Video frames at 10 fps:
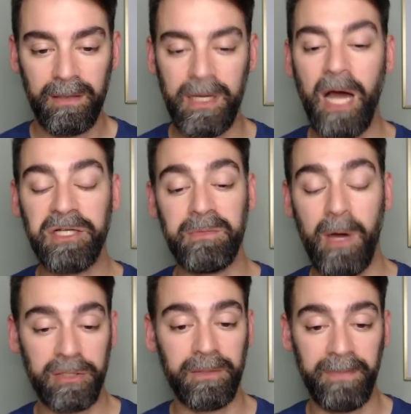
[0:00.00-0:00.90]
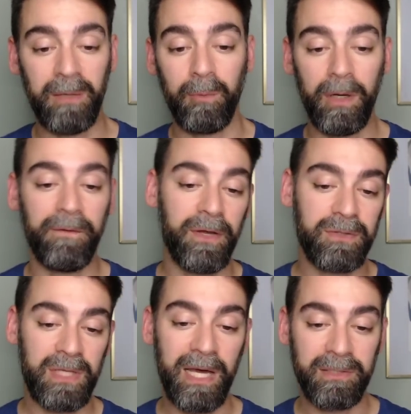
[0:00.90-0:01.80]
Najee Marshall being one of
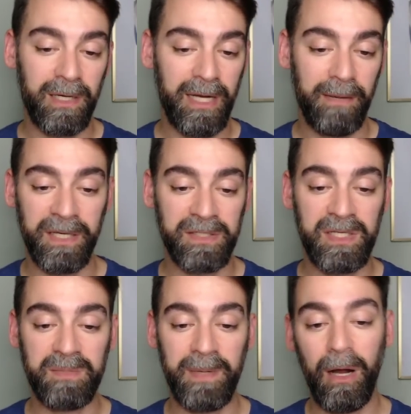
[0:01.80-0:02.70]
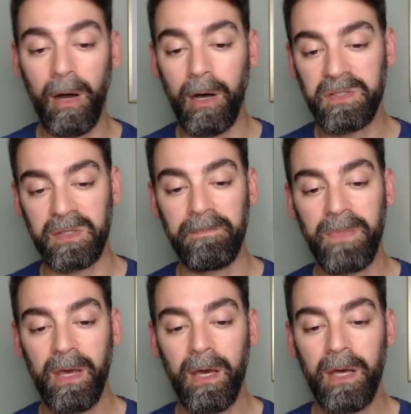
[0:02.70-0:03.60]
those guys right now because he's been awesome.
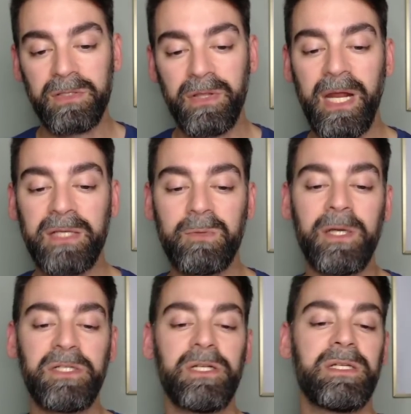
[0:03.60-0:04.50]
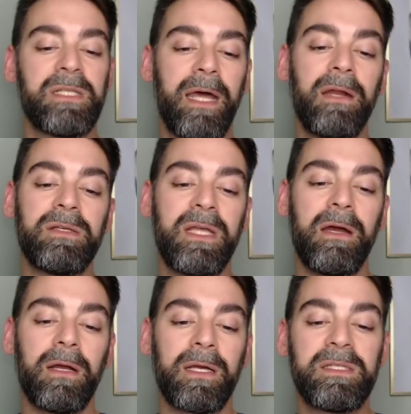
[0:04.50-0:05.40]
So the next question is then, is
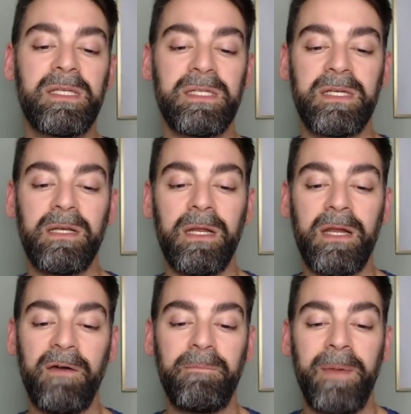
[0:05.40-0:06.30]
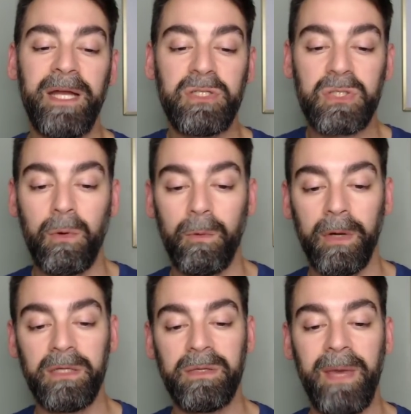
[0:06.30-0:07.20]
there consistent enough bench
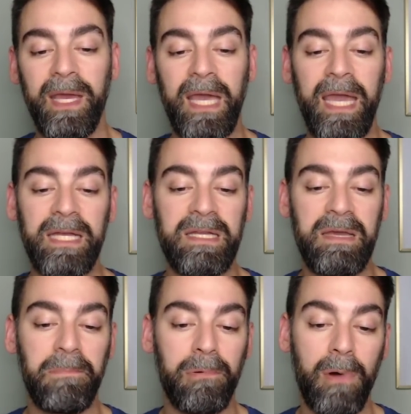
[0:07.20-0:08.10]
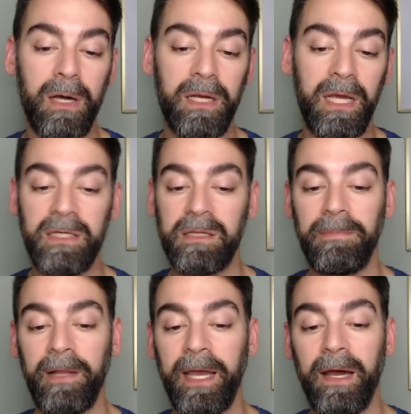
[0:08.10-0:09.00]
scoring to make a deep run into the
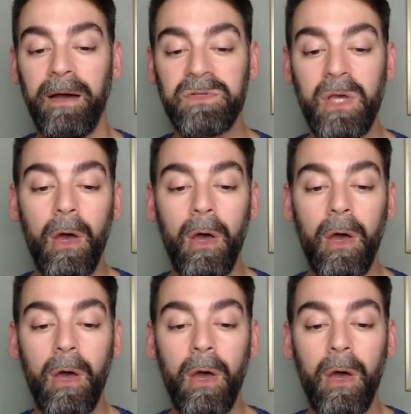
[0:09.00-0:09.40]
playoffs?